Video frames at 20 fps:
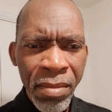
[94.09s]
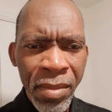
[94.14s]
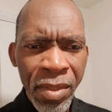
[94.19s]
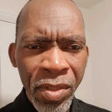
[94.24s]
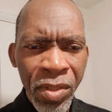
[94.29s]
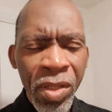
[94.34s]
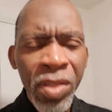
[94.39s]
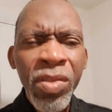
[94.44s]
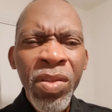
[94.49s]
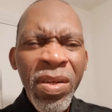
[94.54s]

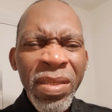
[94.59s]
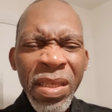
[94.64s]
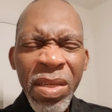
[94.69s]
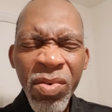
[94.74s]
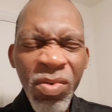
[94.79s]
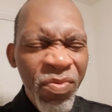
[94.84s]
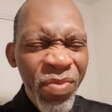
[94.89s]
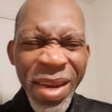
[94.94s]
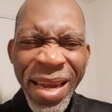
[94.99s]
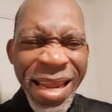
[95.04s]
She's not in
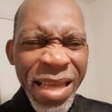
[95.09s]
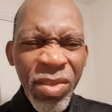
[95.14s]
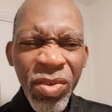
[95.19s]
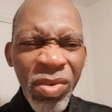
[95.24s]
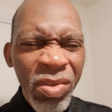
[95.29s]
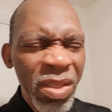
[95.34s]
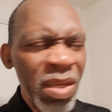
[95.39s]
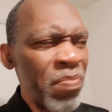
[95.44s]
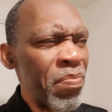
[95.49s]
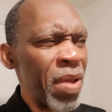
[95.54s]
a
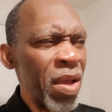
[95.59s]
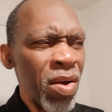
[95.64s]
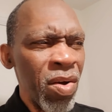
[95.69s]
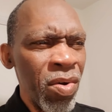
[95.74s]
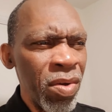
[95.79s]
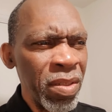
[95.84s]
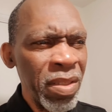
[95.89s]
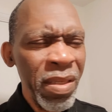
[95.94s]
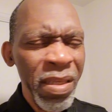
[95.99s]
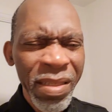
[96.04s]
relationship
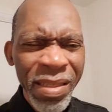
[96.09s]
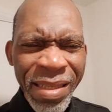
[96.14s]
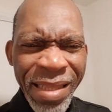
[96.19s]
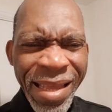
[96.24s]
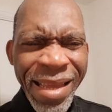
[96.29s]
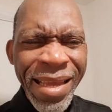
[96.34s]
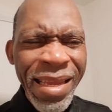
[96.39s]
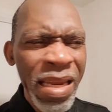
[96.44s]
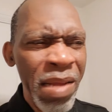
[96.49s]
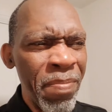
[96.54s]
because she's
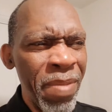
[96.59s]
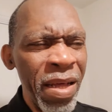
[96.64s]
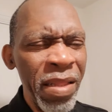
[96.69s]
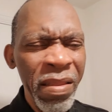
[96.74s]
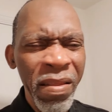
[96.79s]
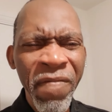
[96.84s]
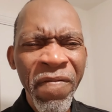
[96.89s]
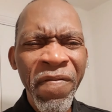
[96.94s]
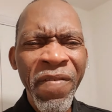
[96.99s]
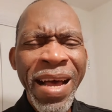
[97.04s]
thinking about
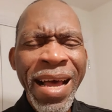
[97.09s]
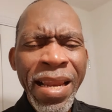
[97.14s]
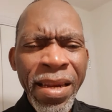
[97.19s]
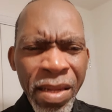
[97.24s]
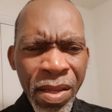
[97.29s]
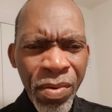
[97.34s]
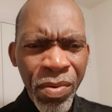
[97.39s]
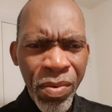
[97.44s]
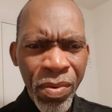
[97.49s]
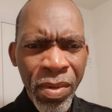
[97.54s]
the
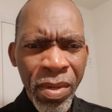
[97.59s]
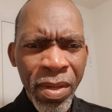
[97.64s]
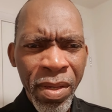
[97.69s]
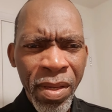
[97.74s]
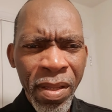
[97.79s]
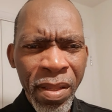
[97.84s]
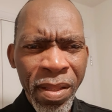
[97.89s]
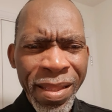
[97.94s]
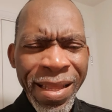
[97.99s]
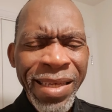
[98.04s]
value
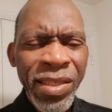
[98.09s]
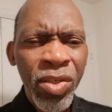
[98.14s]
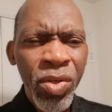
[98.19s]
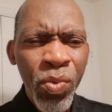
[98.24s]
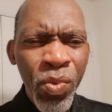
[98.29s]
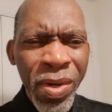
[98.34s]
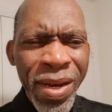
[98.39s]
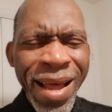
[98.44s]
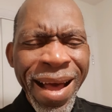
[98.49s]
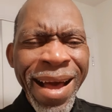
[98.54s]
that she
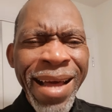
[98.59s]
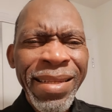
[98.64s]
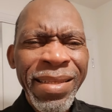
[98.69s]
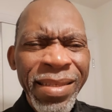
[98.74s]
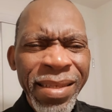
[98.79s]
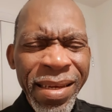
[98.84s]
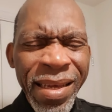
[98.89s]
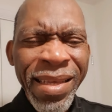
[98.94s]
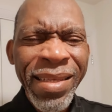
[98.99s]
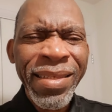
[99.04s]
will add
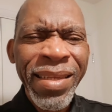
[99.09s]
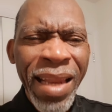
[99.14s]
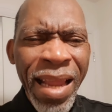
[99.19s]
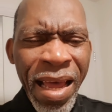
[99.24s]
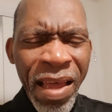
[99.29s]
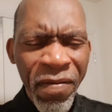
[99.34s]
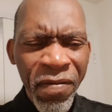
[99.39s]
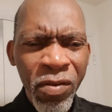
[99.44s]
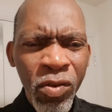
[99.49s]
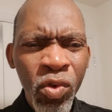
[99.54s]
to his
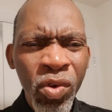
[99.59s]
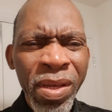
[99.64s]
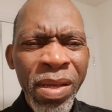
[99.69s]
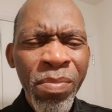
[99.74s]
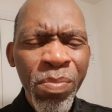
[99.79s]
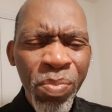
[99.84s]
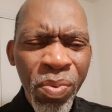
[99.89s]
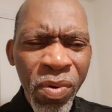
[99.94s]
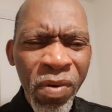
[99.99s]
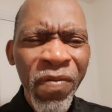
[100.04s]
life to
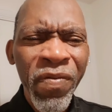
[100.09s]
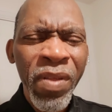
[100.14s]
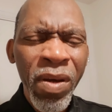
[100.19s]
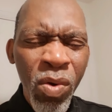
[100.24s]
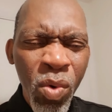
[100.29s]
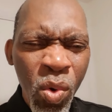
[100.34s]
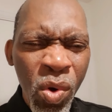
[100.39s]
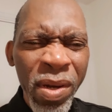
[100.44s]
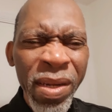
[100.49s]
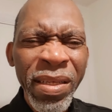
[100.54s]
improve the
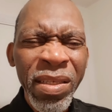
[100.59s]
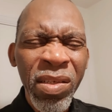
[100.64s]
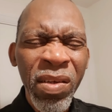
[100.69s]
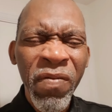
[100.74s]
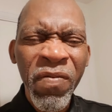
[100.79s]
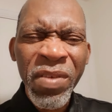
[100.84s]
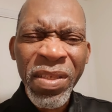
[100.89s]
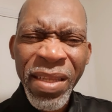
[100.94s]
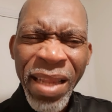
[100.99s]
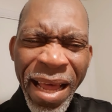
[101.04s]
quality
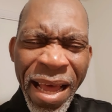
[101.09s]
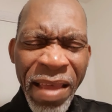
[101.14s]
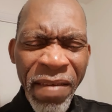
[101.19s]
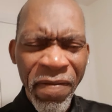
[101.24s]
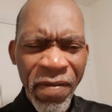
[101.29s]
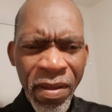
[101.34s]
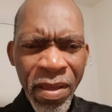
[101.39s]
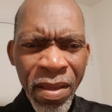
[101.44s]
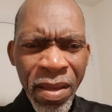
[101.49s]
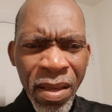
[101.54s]
of his
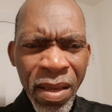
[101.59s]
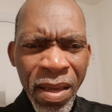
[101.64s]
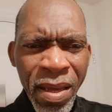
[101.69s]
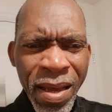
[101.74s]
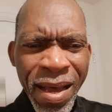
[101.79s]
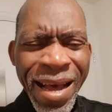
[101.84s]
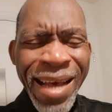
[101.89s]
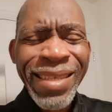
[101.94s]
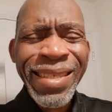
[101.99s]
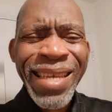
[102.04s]
life,
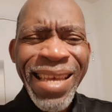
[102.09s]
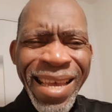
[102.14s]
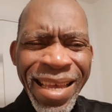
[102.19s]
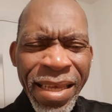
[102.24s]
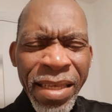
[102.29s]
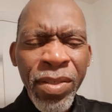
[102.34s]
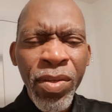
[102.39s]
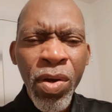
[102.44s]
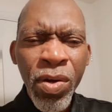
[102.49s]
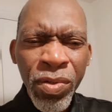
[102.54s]
as he
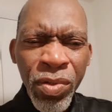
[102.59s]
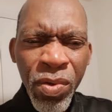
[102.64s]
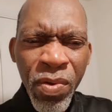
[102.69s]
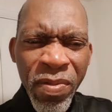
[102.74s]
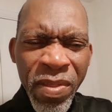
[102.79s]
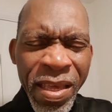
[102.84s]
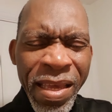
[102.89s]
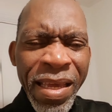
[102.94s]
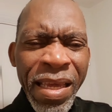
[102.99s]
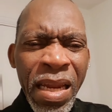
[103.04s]
is also
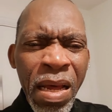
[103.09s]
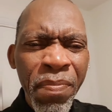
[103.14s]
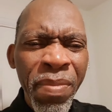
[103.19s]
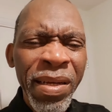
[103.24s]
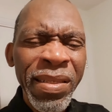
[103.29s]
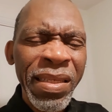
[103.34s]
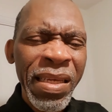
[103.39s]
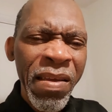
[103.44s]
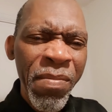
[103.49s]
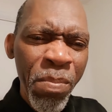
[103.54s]
thinking
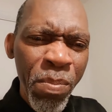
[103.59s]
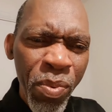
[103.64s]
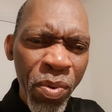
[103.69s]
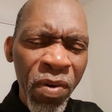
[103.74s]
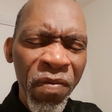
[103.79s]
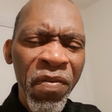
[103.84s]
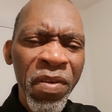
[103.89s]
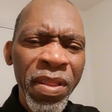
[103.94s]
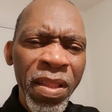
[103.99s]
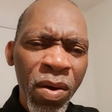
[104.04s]
about
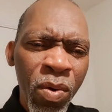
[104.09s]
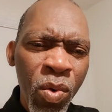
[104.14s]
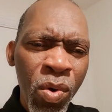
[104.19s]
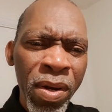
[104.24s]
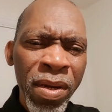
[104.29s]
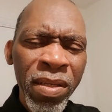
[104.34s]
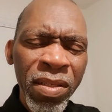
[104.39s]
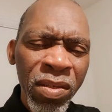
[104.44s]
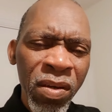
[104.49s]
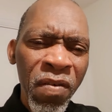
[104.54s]
improving the
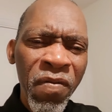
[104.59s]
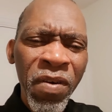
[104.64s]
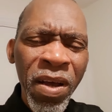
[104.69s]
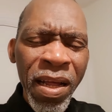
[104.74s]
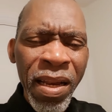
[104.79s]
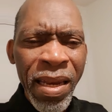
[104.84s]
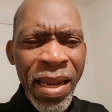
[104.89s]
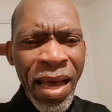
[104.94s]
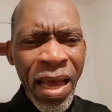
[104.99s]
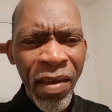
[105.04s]
quality of
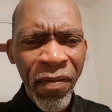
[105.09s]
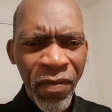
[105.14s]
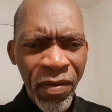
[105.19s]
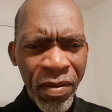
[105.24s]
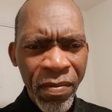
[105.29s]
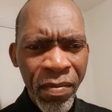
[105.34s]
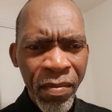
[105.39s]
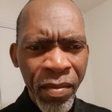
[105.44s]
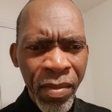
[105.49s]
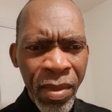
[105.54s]
her life.
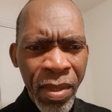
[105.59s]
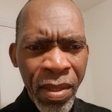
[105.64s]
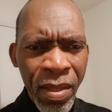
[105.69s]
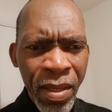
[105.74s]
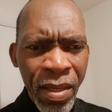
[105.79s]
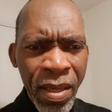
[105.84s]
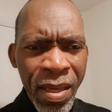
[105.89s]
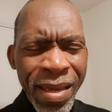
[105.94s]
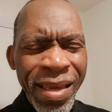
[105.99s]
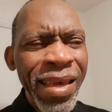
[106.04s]

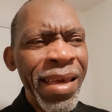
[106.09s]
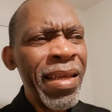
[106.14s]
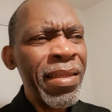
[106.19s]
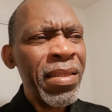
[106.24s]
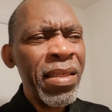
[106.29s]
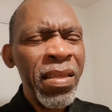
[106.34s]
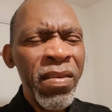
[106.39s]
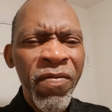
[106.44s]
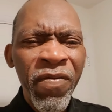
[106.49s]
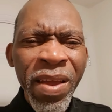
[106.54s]

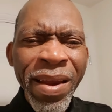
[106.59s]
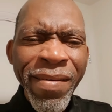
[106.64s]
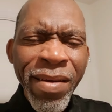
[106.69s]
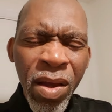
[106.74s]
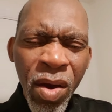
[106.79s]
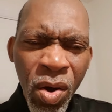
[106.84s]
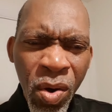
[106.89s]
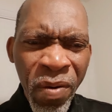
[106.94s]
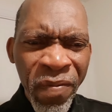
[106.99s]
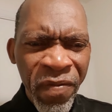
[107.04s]
It is
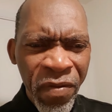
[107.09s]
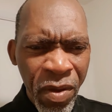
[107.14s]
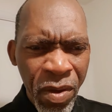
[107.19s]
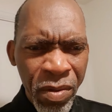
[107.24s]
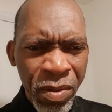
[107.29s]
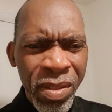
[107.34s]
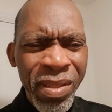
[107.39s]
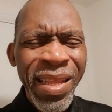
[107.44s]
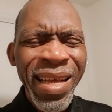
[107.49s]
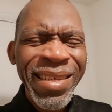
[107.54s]
very
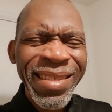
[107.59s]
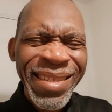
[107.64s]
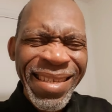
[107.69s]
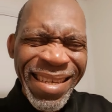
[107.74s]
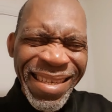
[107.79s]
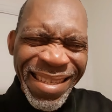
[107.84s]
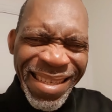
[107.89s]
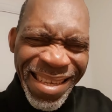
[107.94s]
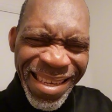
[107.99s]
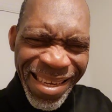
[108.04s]
obvious that
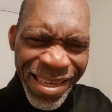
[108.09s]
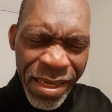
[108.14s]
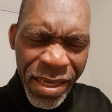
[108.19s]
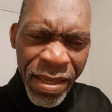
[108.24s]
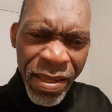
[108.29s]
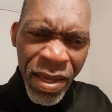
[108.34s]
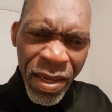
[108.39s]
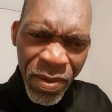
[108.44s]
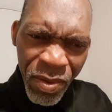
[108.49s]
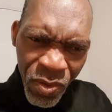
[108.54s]
she's in
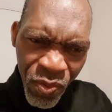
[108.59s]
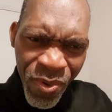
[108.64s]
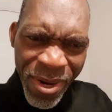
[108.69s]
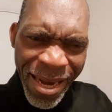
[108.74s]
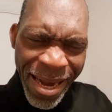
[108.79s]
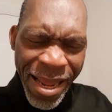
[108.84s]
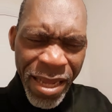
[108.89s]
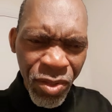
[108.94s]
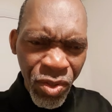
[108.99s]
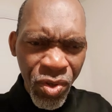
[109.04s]
that
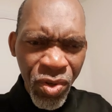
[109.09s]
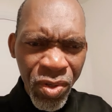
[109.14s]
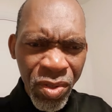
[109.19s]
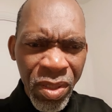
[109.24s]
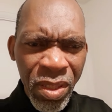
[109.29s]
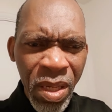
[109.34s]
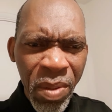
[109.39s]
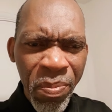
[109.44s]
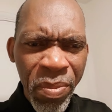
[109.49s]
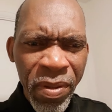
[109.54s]

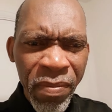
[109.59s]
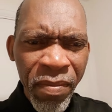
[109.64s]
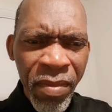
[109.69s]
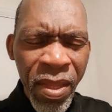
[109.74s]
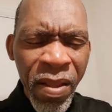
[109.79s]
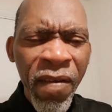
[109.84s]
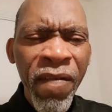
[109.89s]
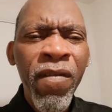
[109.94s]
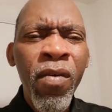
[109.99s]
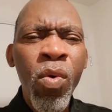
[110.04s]
relationship
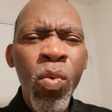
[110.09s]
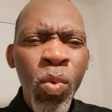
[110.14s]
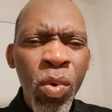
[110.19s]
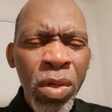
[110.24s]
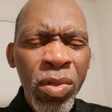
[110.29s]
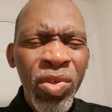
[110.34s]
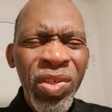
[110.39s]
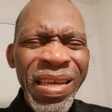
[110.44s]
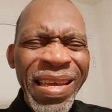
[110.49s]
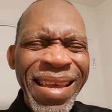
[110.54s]
for
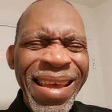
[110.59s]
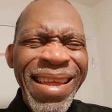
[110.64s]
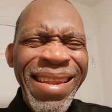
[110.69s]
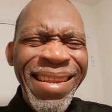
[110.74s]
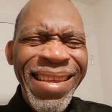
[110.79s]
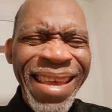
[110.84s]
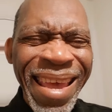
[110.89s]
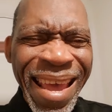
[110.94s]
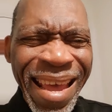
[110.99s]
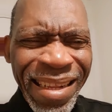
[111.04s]
what she
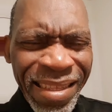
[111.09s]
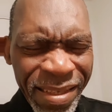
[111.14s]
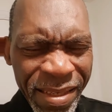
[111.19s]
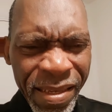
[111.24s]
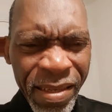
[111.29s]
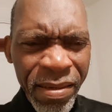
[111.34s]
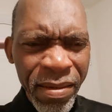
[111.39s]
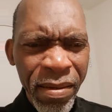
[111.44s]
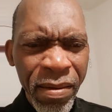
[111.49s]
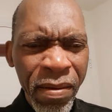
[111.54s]
can
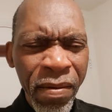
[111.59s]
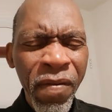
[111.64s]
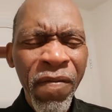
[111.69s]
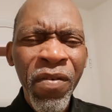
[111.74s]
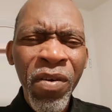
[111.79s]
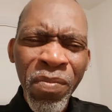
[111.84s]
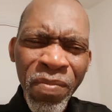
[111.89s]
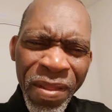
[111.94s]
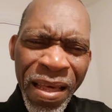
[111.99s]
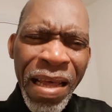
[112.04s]
get
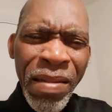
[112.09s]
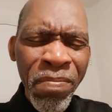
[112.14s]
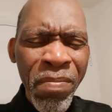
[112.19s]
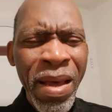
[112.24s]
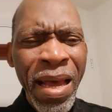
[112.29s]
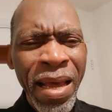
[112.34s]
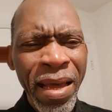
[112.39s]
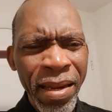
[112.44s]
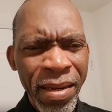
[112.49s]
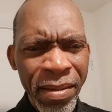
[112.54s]
from that
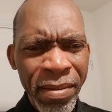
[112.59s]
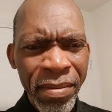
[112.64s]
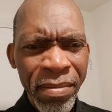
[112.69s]
man.